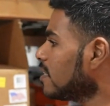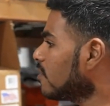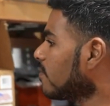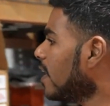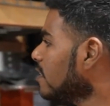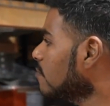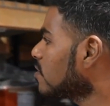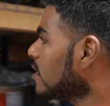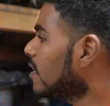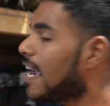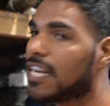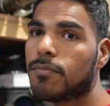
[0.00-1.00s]
of items
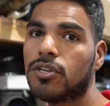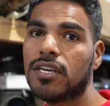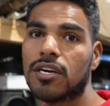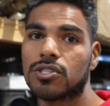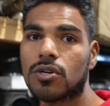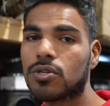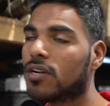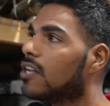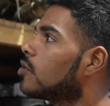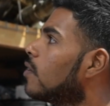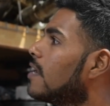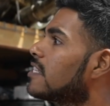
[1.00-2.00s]
here. AWE is also
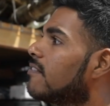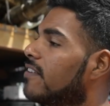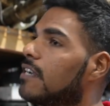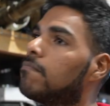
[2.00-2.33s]
another one. That's a very